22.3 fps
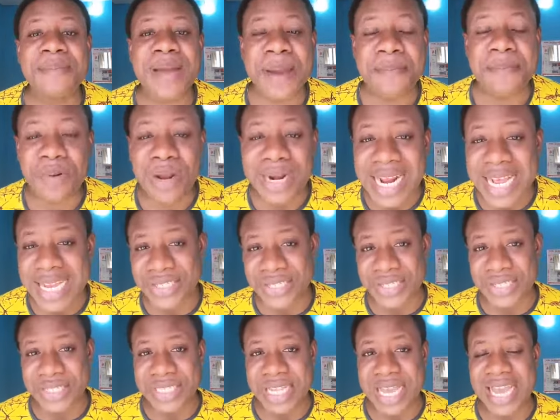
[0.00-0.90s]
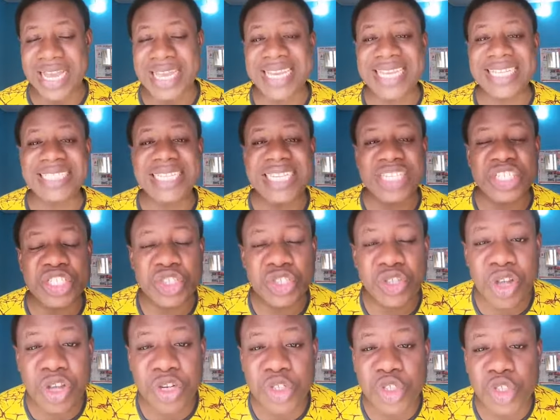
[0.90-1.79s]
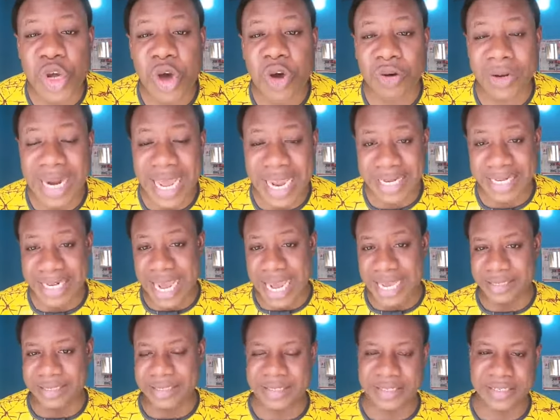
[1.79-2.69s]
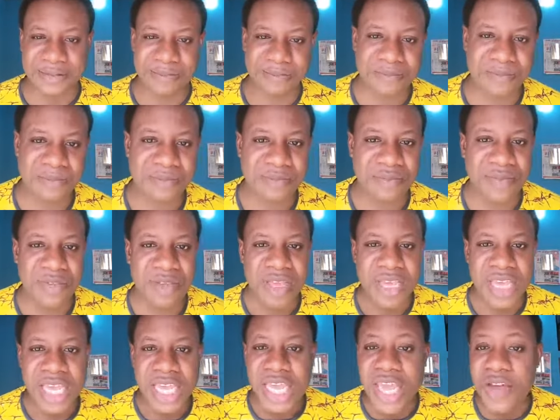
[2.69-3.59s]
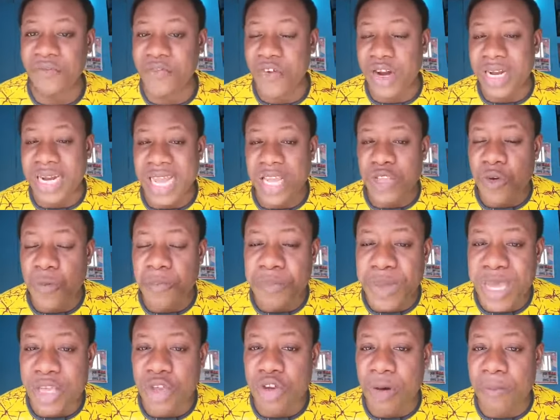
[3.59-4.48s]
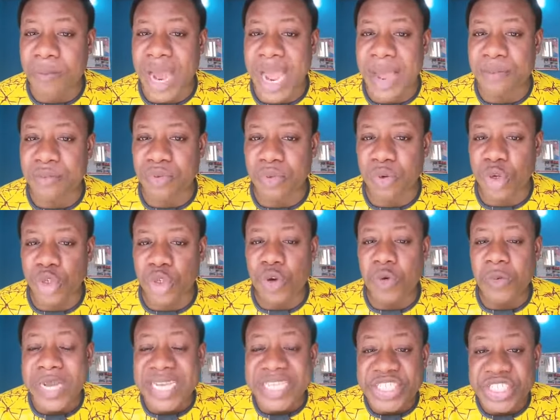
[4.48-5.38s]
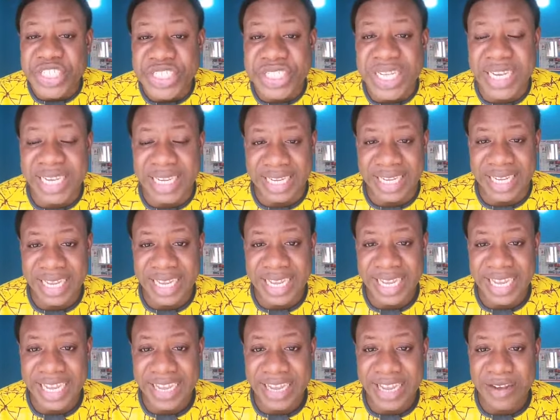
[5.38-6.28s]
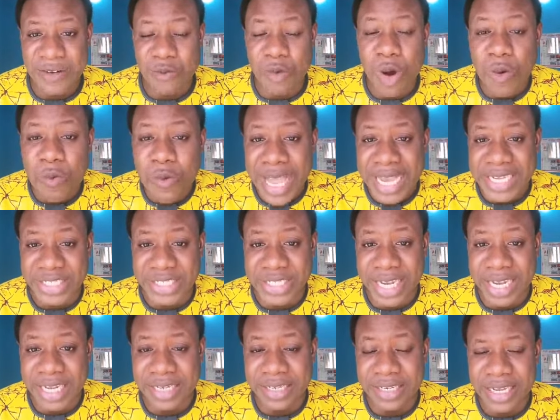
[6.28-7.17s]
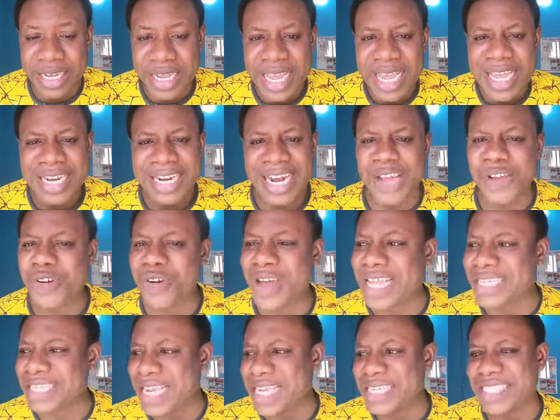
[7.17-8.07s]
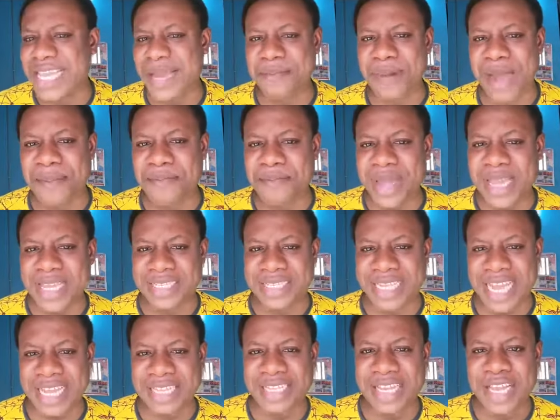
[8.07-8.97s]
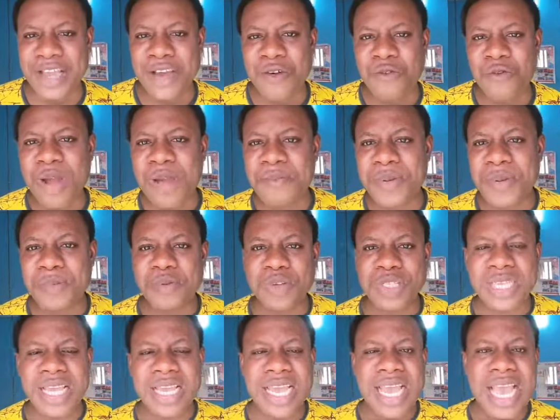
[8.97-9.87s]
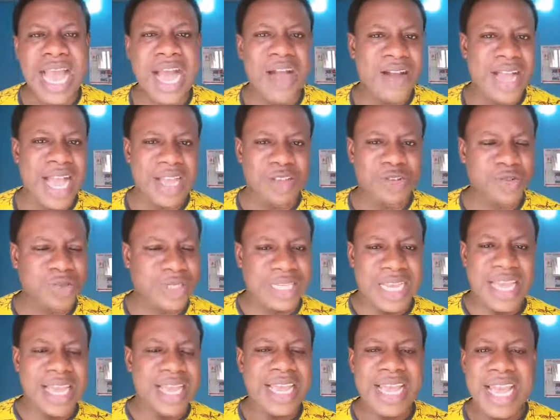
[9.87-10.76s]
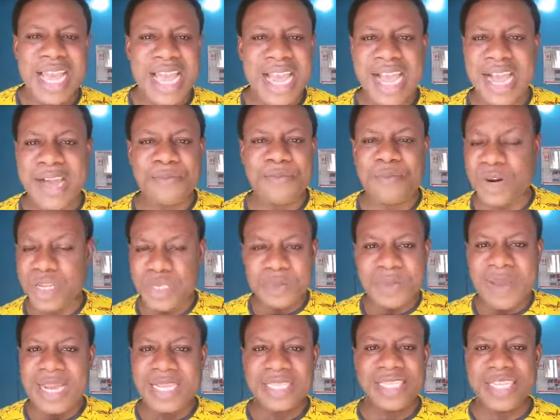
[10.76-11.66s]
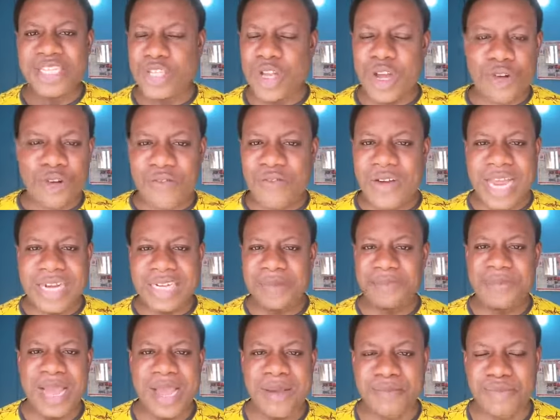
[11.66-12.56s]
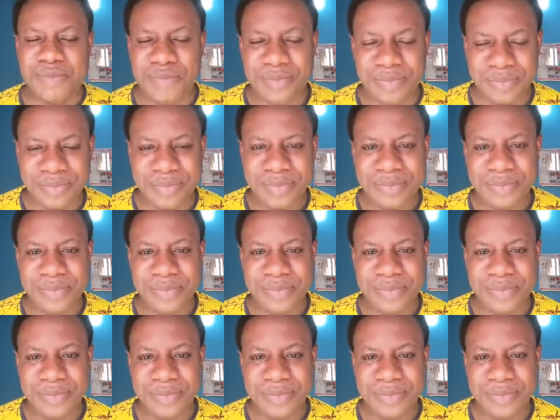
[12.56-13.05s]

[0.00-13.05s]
My brother and sister, it is not done like that. If only you pick your Bible, you will see what we are saying. Now, you know, at times I'm amazed that when people say, how can you say prosperity is all over the Bible?